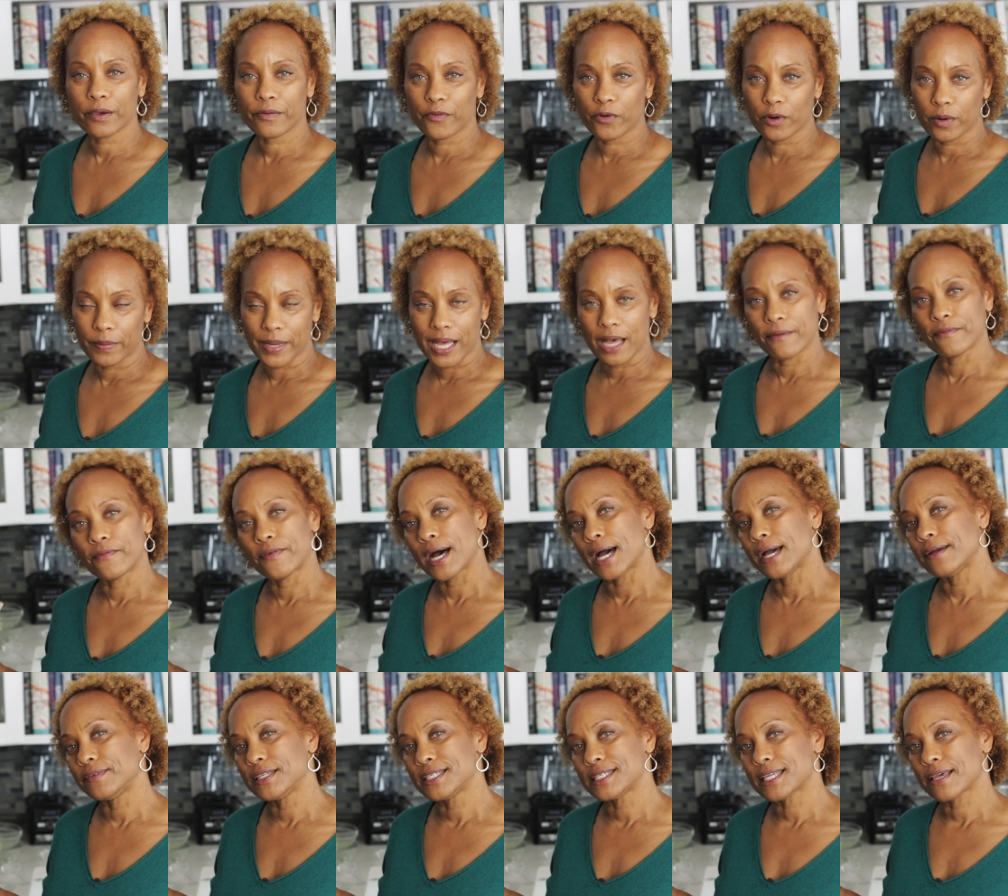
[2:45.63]
cook for about
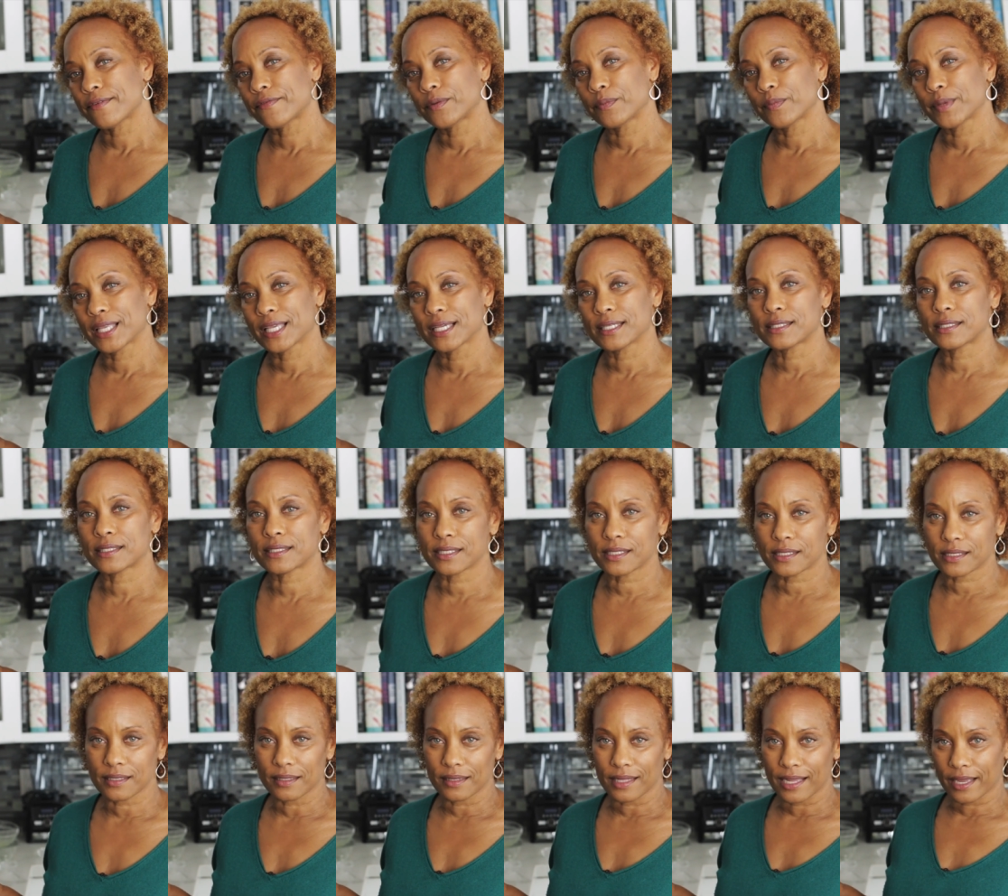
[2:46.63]
five to seven minutes
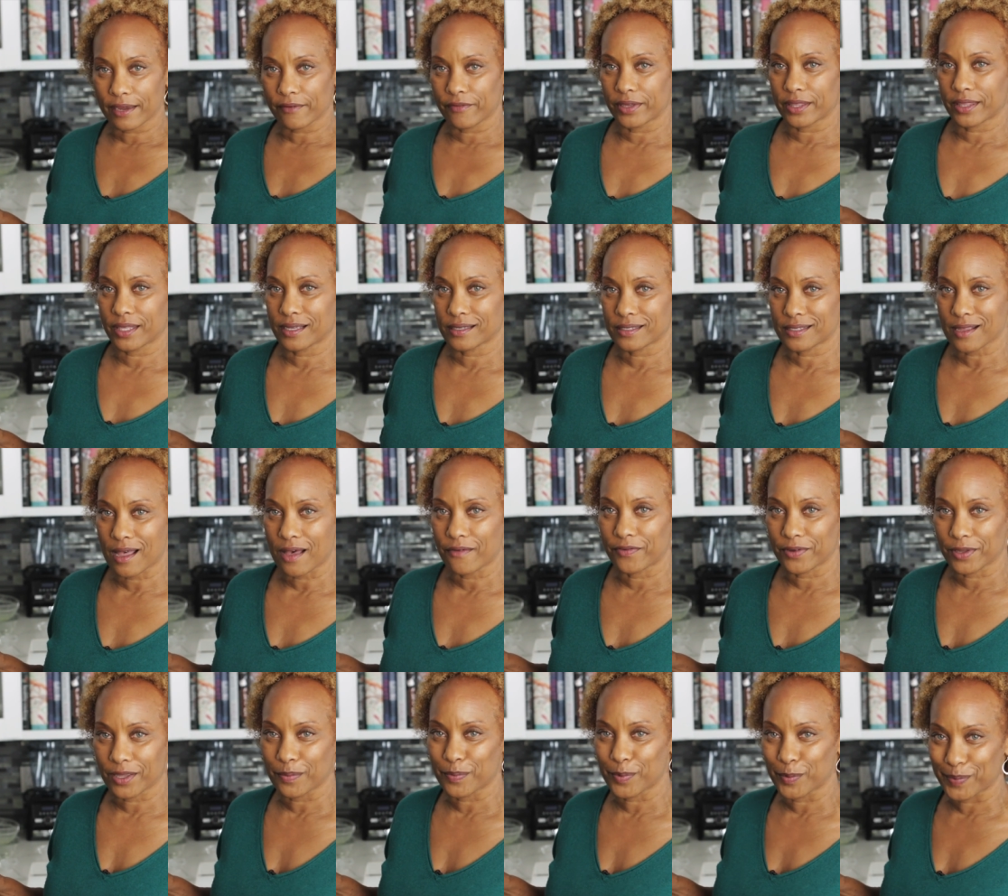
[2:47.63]
just to let everything
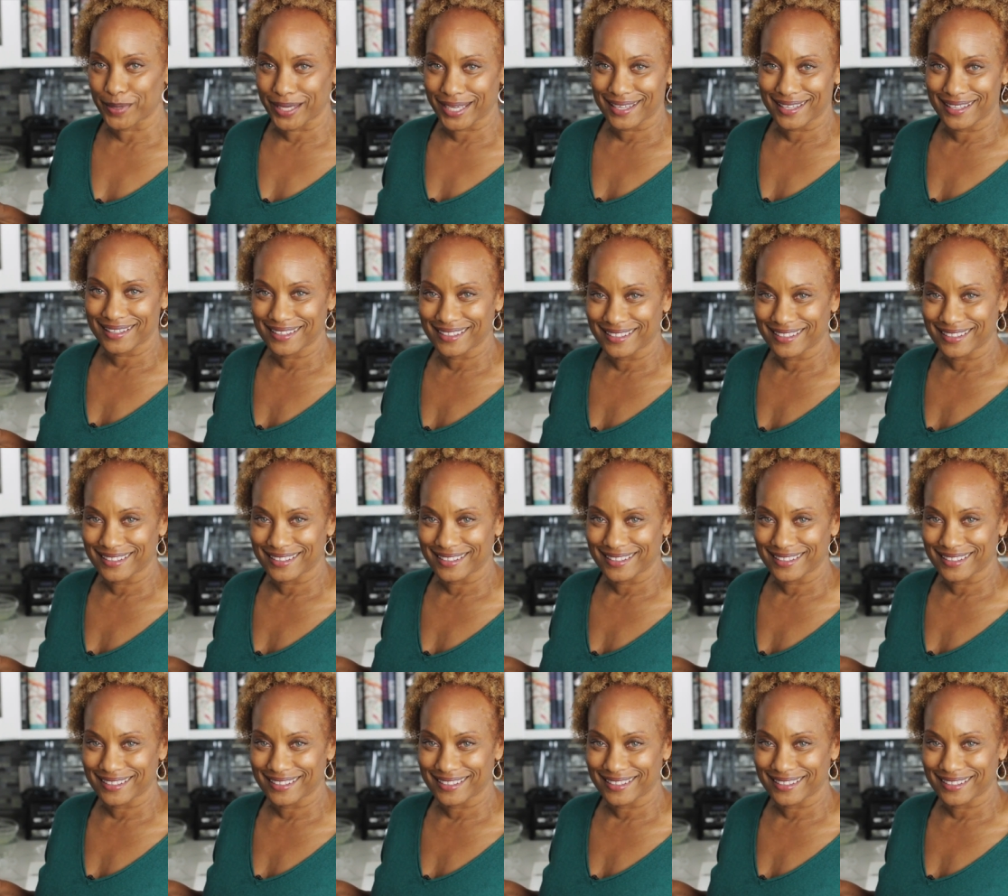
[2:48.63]
soften up a bit.